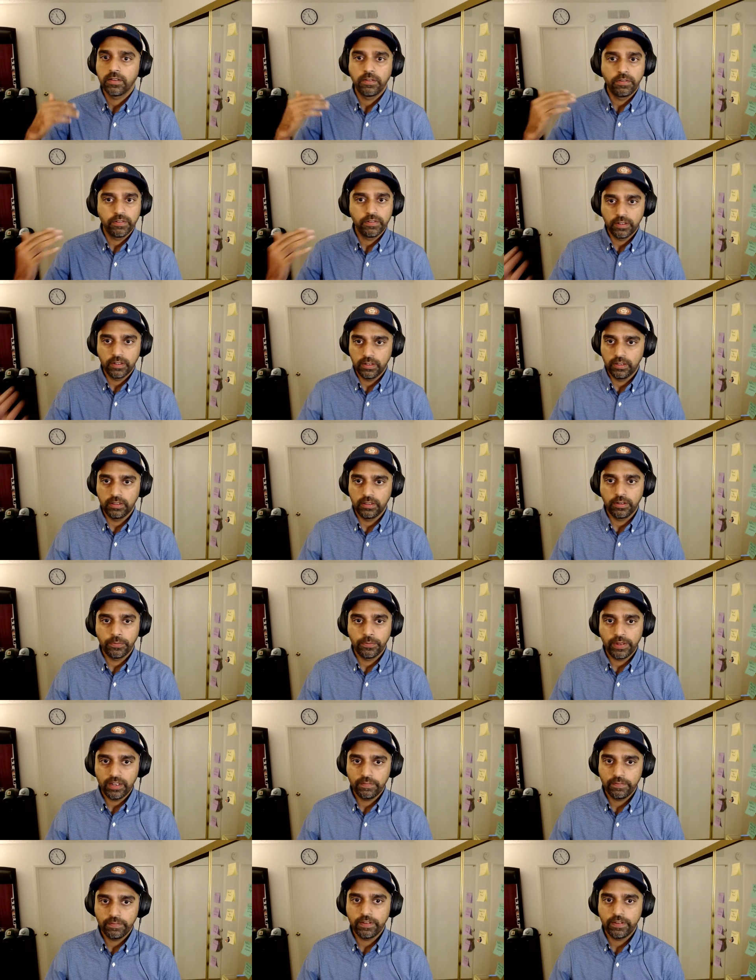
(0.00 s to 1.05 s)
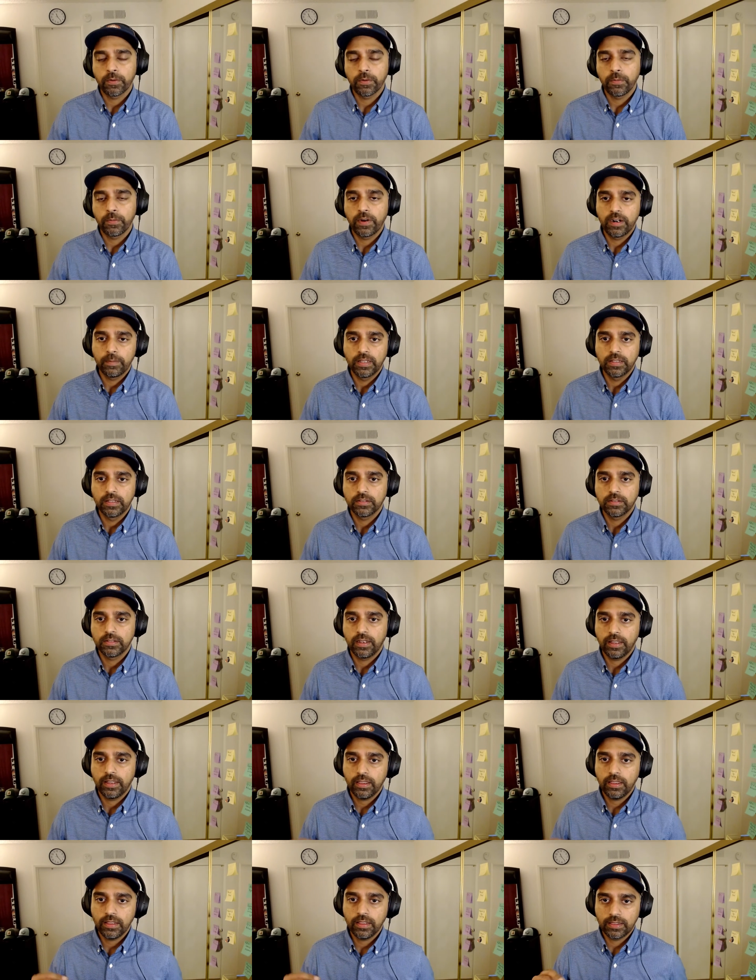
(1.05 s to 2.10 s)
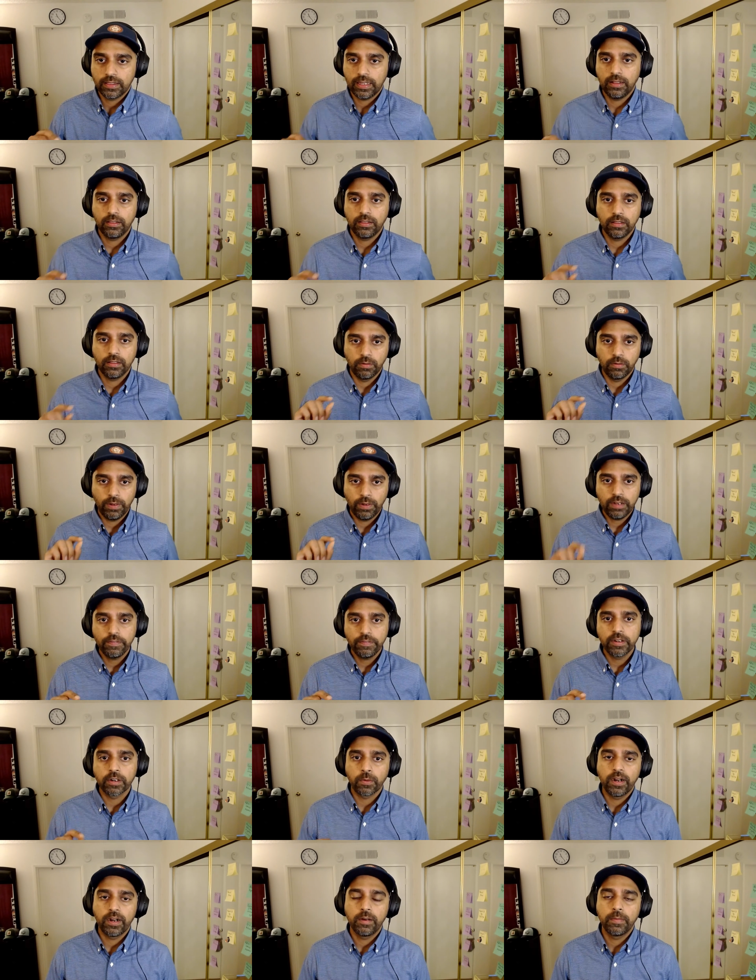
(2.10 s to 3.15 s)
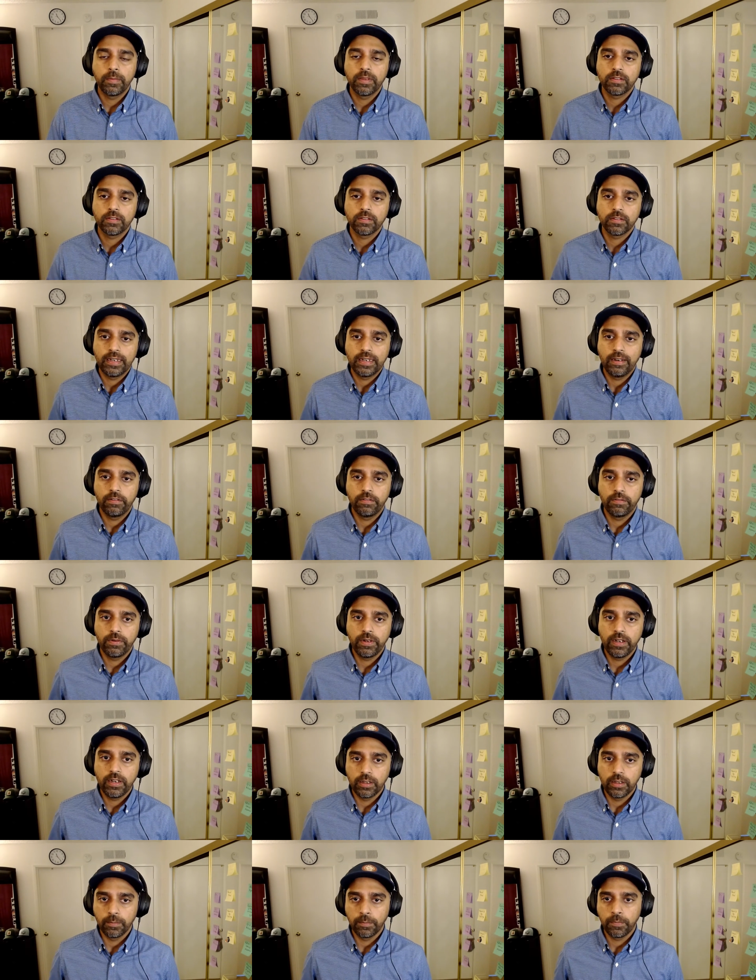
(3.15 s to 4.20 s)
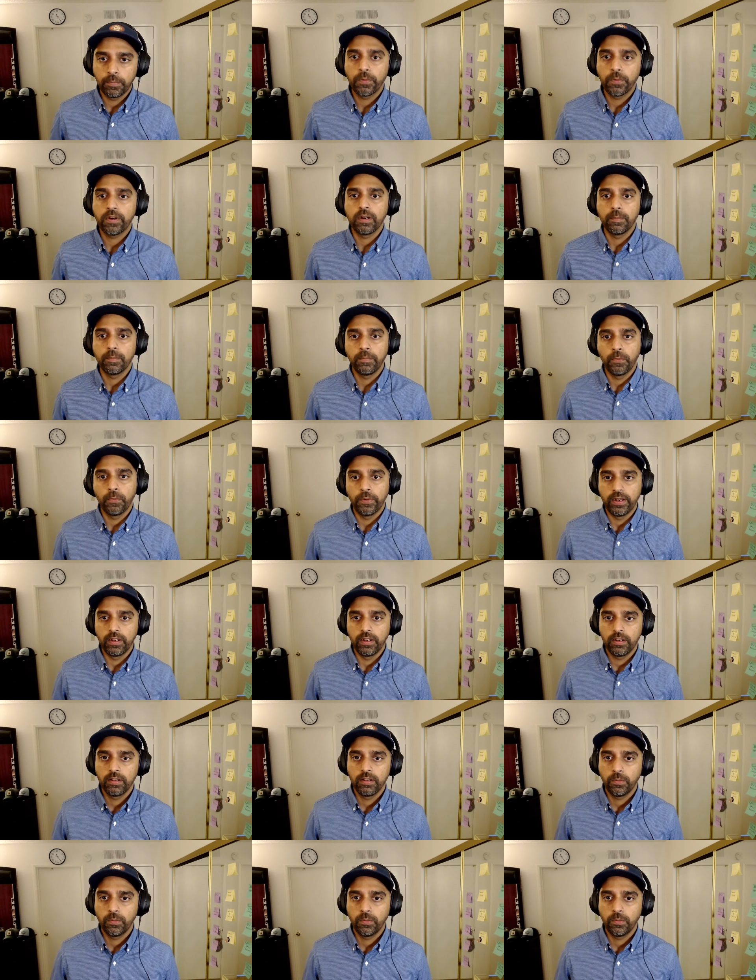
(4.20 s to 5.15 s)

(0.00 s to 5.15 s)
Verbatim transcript: the the relevant requirements. I think that the relevant requirements is a really important point,